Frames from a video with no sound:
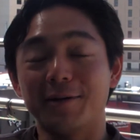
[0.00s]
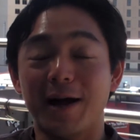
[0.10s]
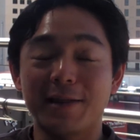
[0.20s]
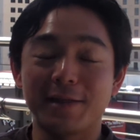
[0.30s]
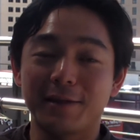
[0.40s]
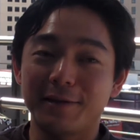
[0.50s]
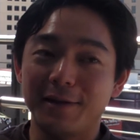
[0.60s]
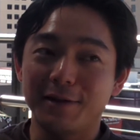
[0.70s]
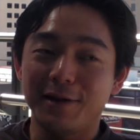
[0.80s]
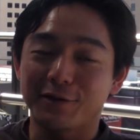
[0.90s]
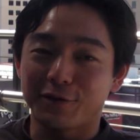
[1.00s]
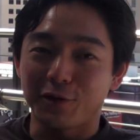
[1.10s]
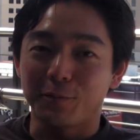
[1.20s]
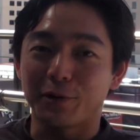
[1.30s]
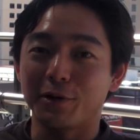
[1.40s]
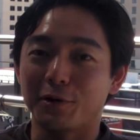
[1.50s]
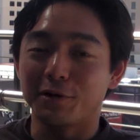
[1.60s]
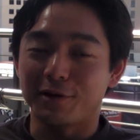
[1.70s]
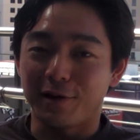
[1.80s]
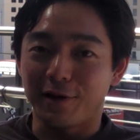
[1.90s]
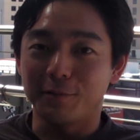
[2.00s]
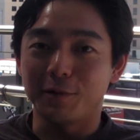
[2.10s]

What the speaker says: I think it's still pretty early to tell.